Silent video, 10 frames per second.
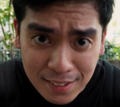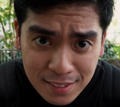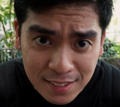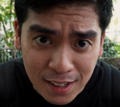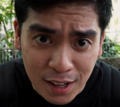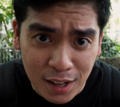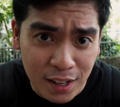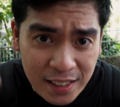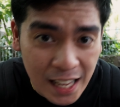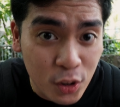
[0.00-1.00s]
lens,
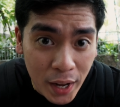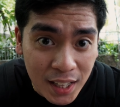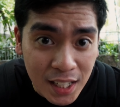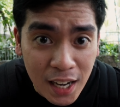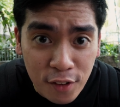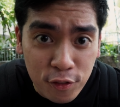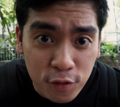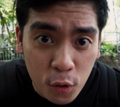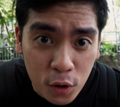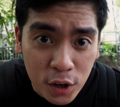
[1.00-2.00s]
the 10-18
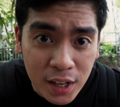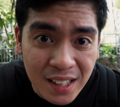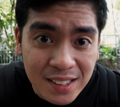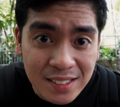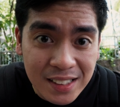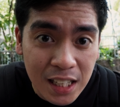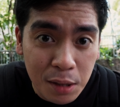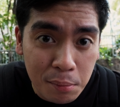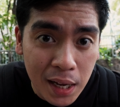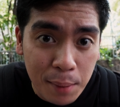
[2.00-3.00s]
f4, is
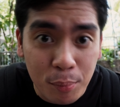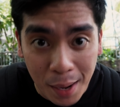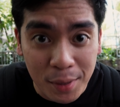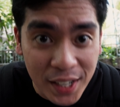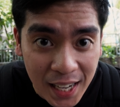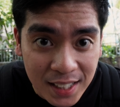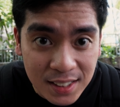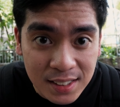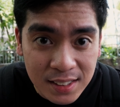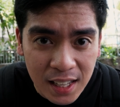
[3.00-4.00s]
still my primary
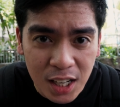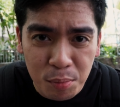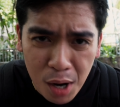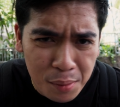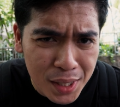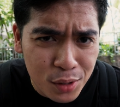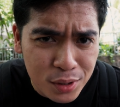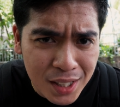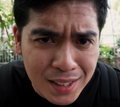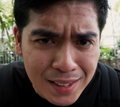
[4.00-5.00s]
lens. And I'll probably
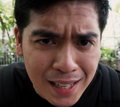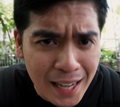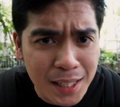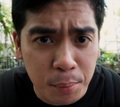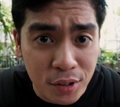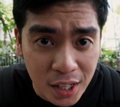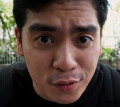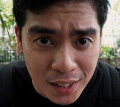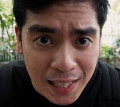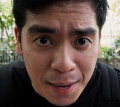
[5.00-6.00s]
use it
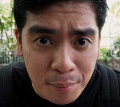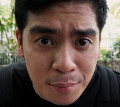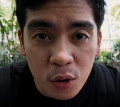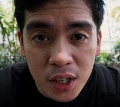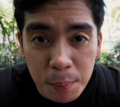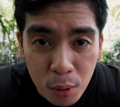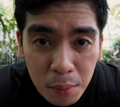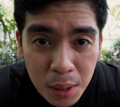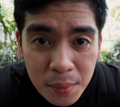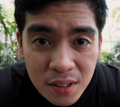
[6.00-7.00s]
90% of the time. The only
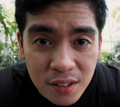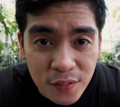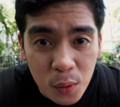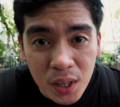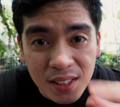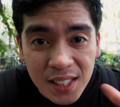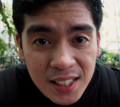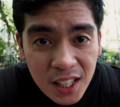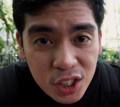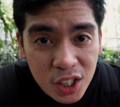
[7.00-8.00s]
problem is if I want
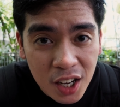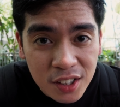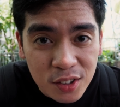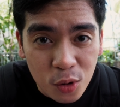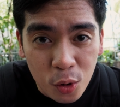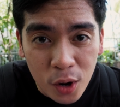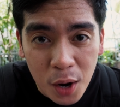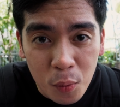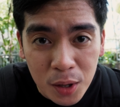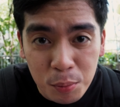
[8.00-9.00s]
detail shots
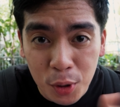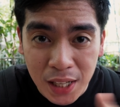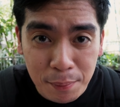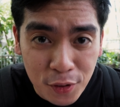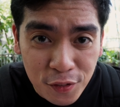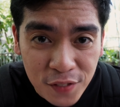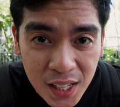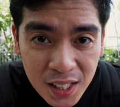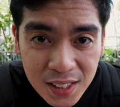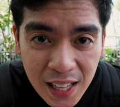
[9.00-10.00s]
or I want more depth of
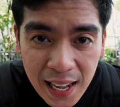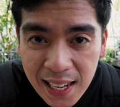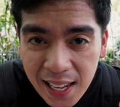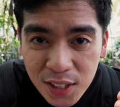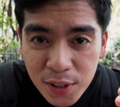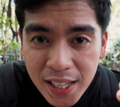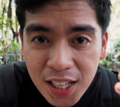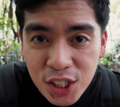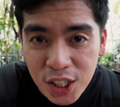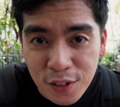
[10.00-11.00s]
field, I can't
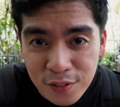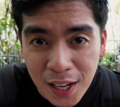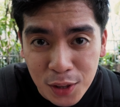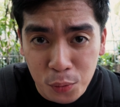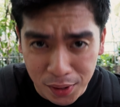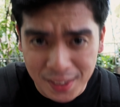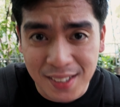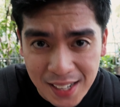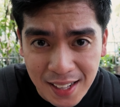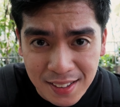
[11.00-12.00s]
really achieve that with
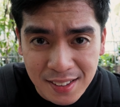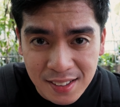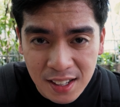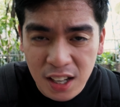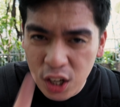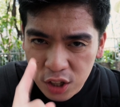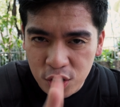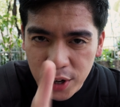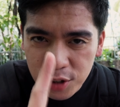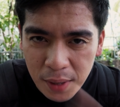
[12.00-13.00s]
this lens.
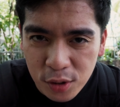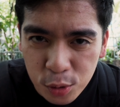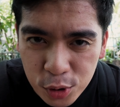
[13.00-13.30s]
So here's my